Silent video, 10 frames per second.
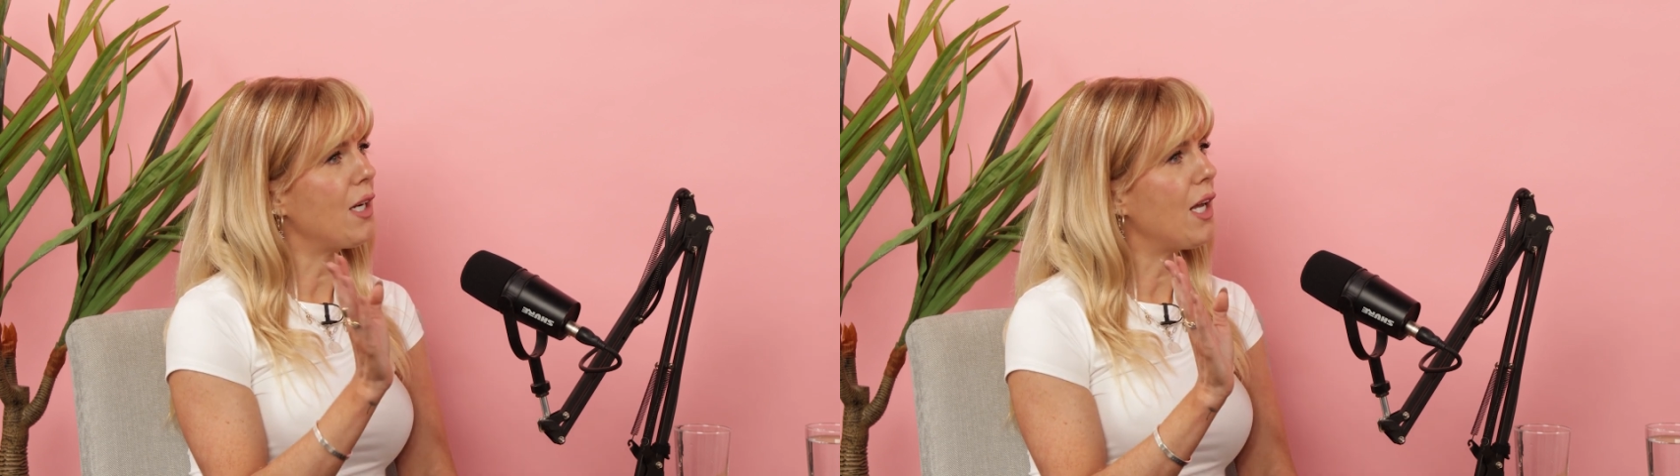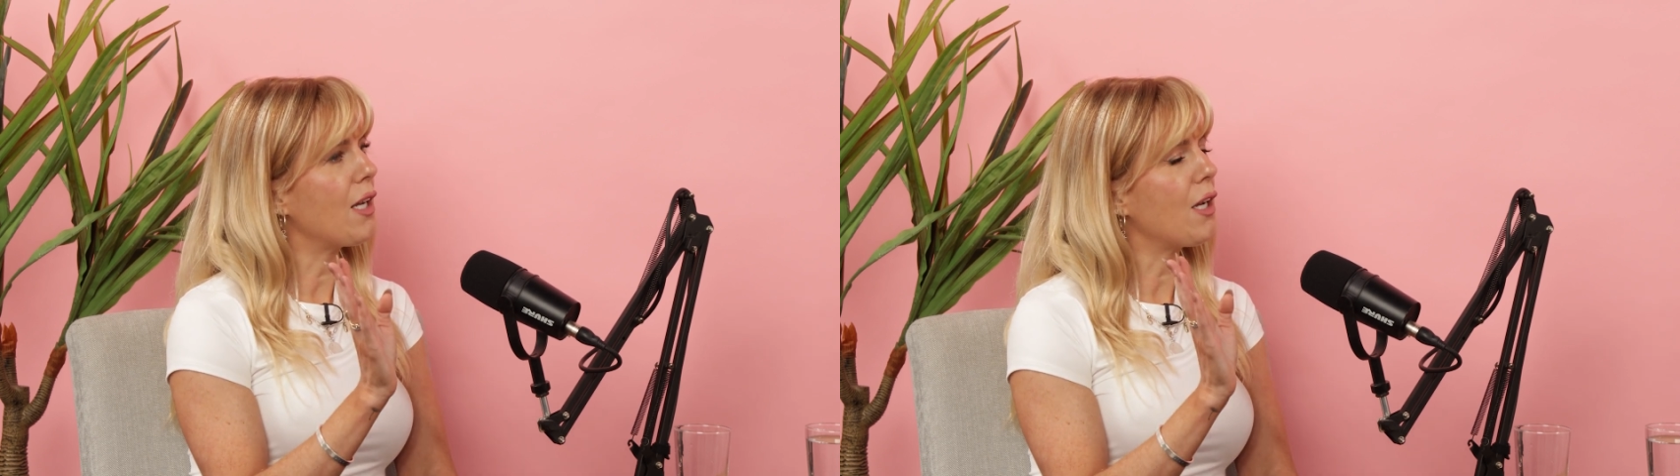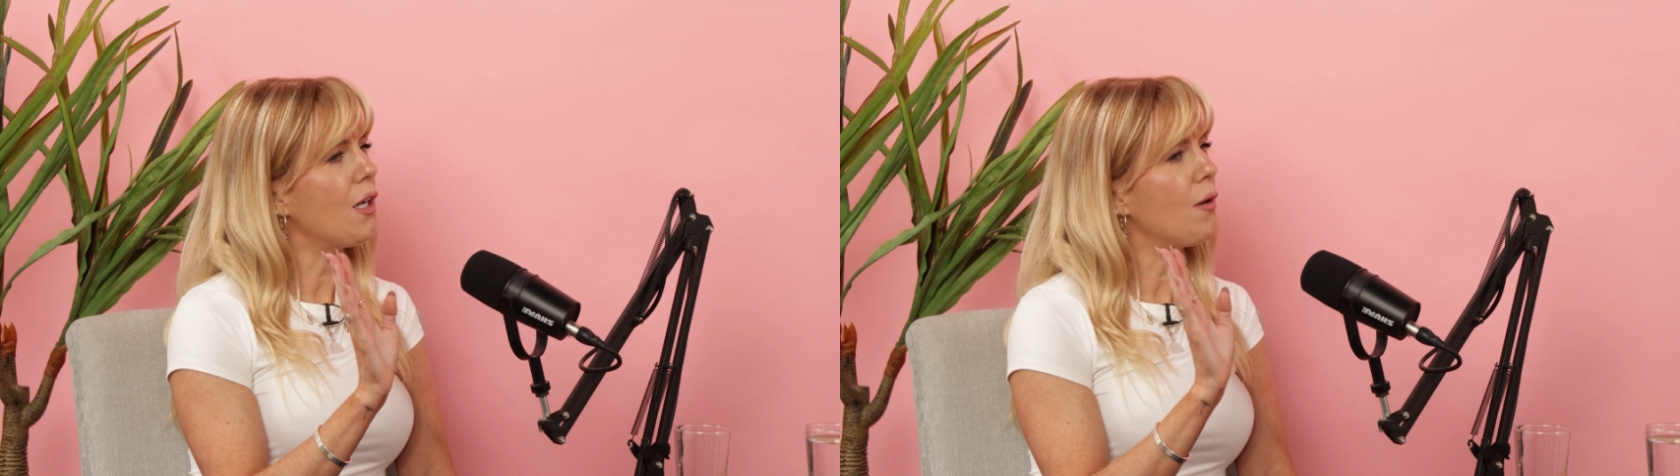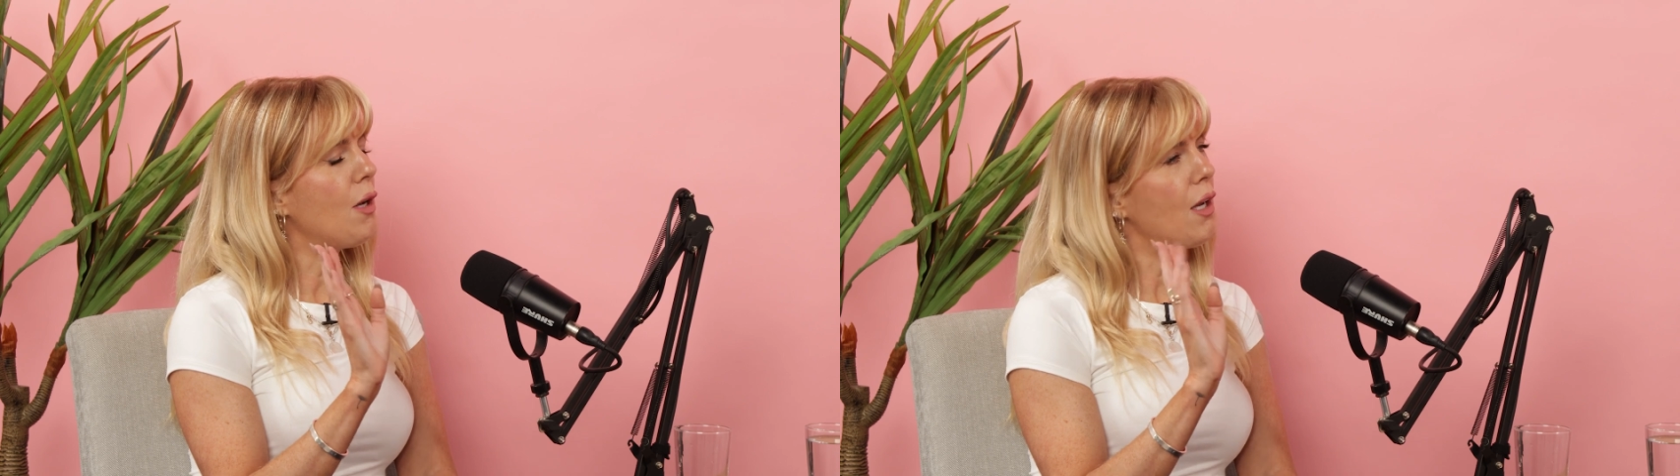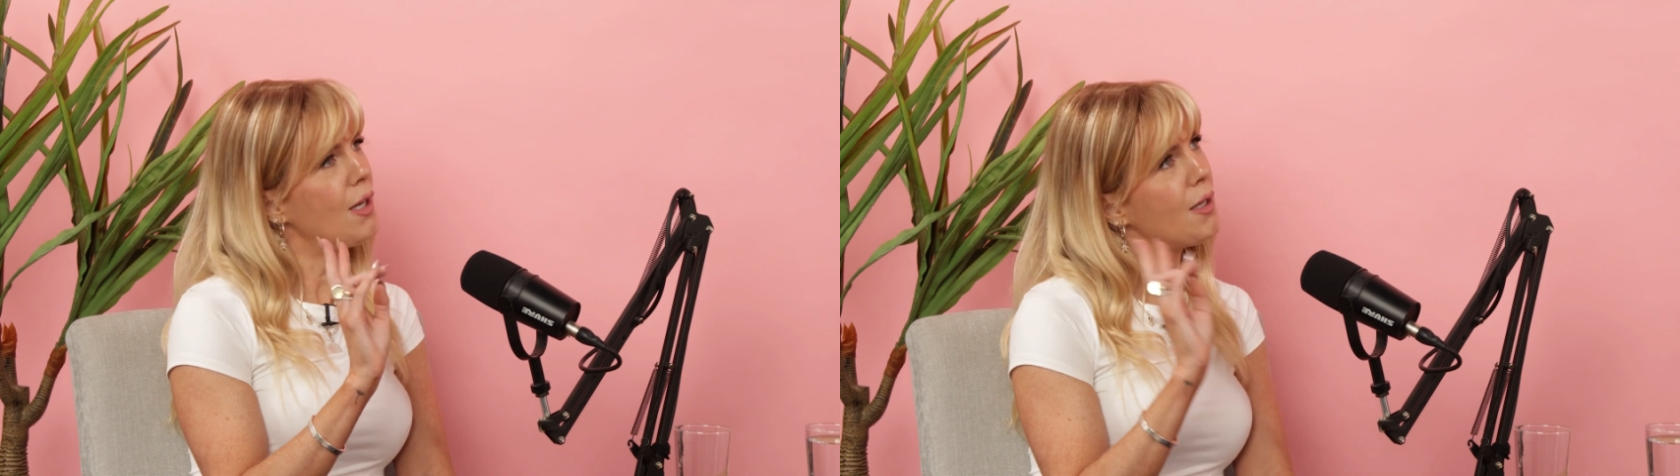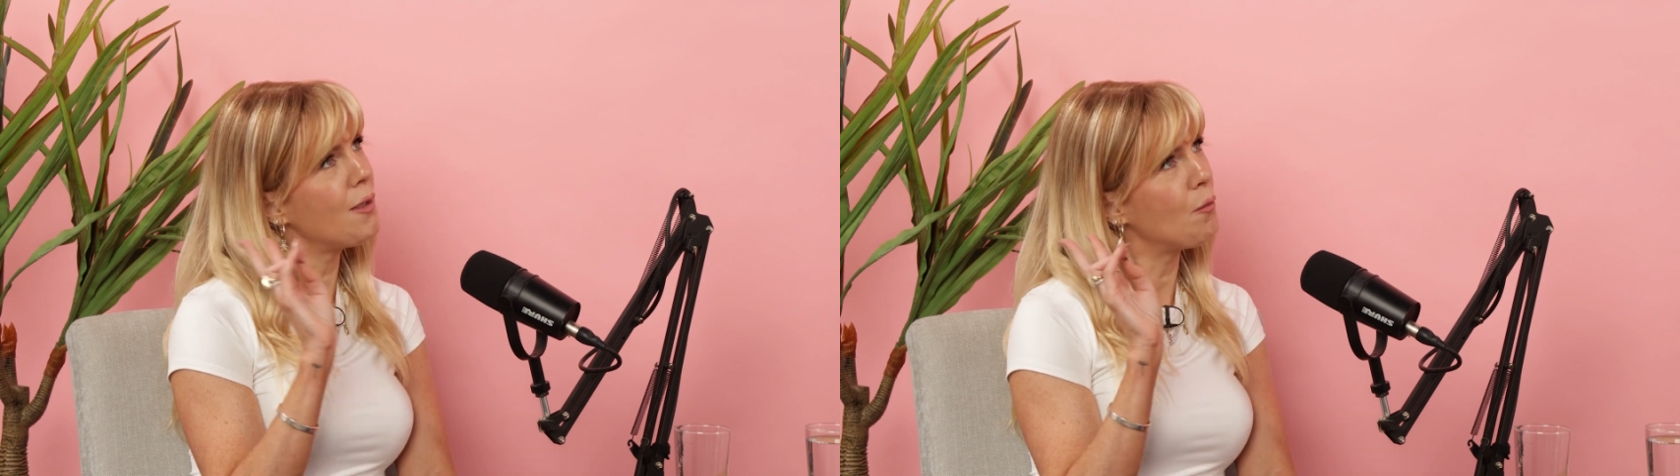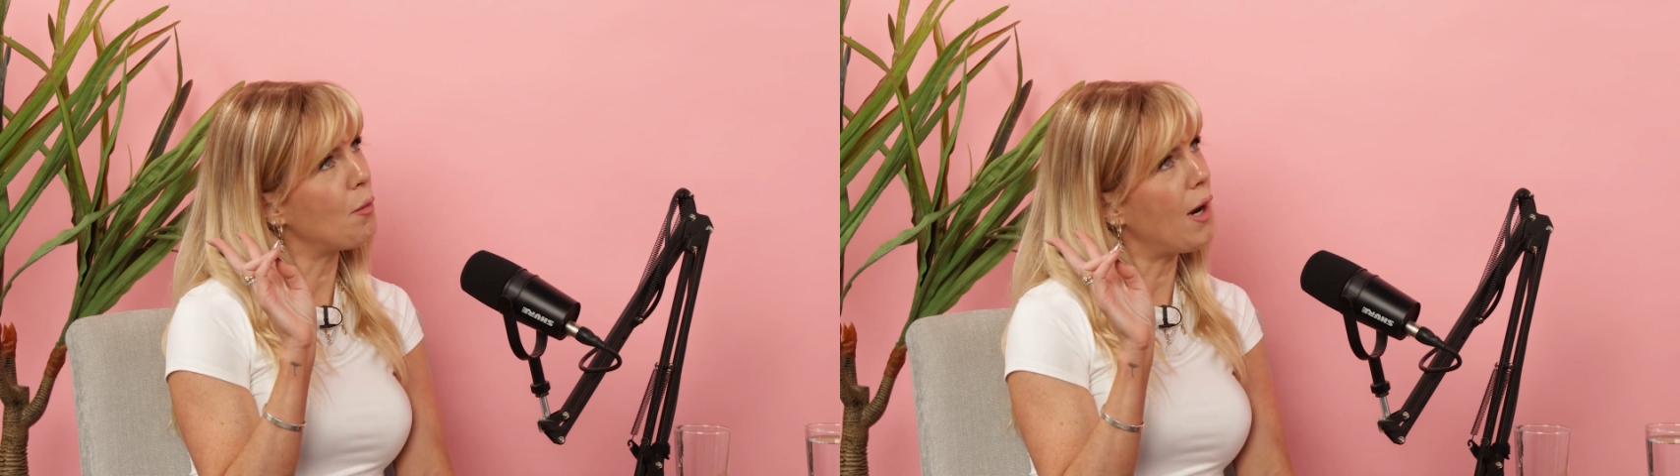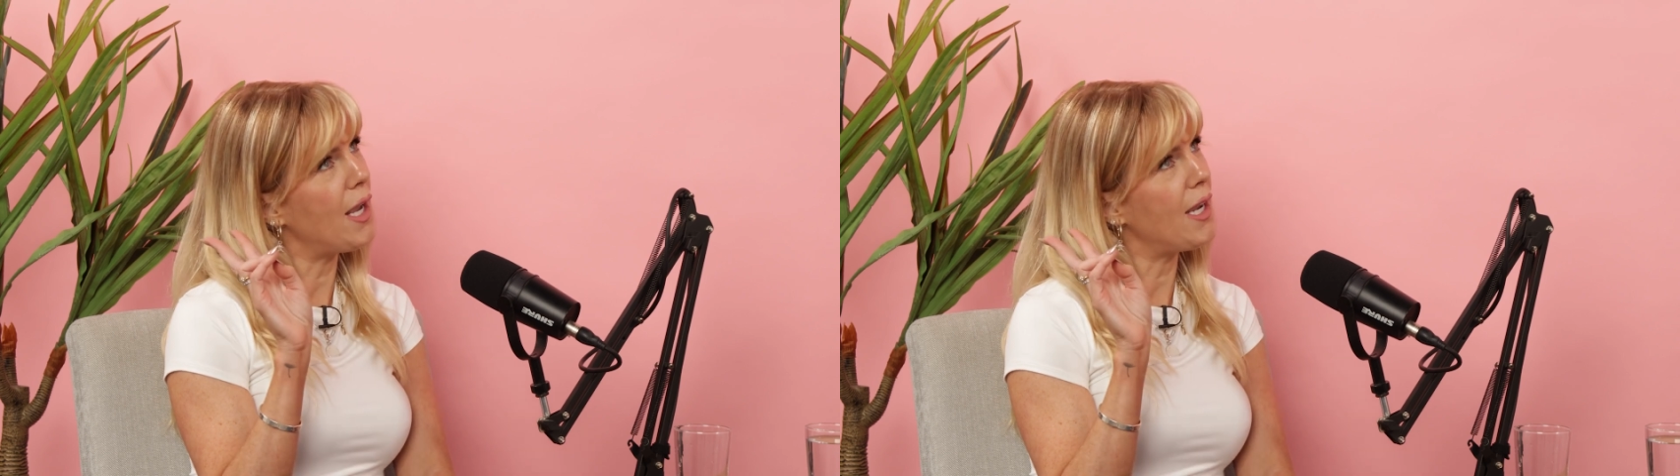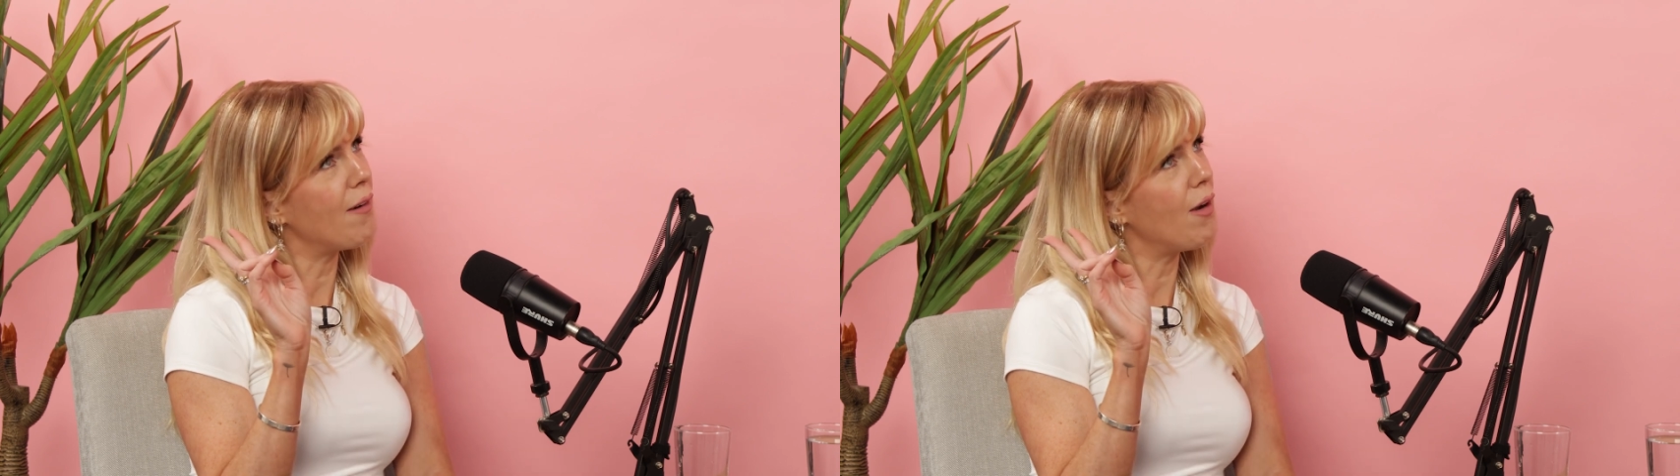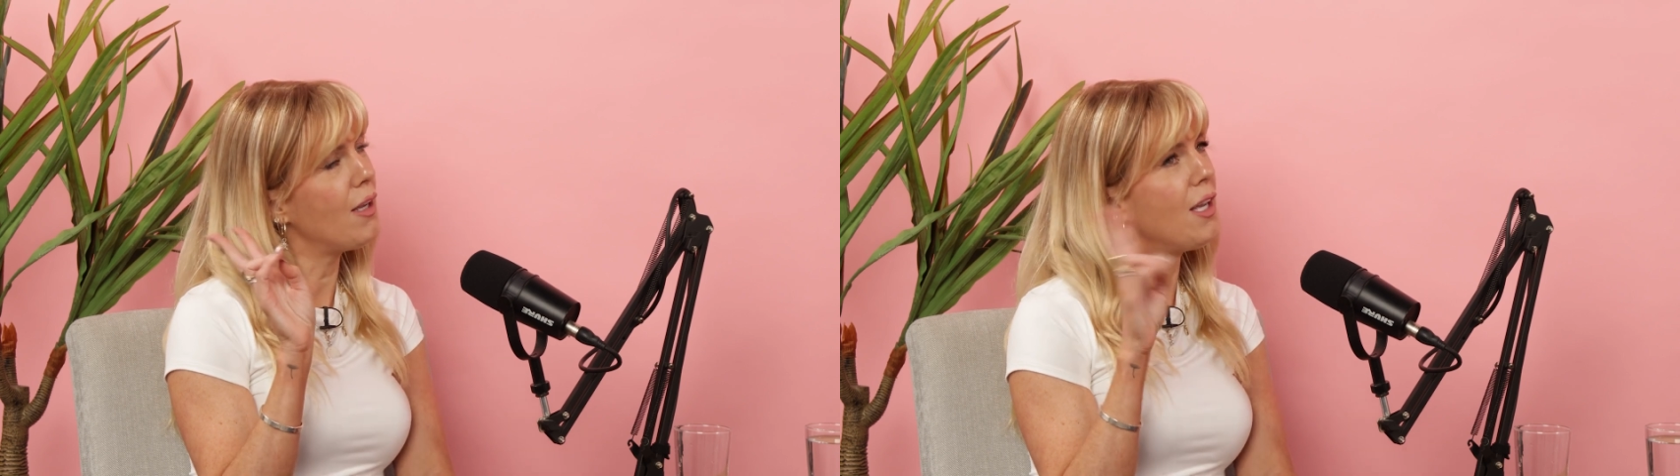like brat
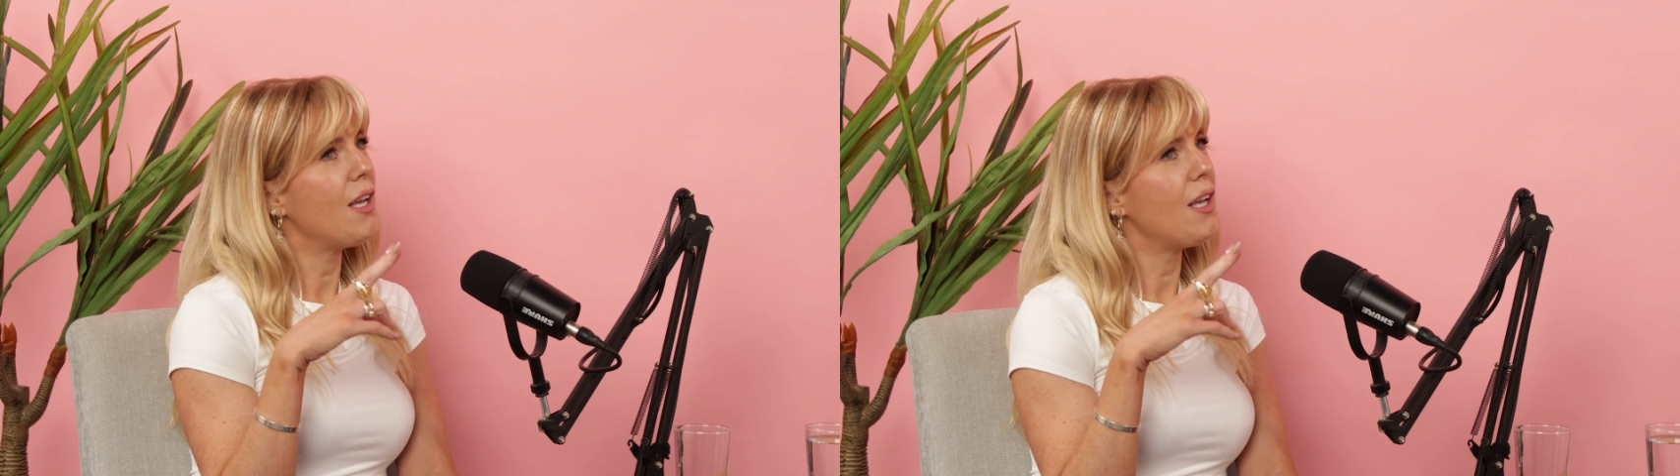era,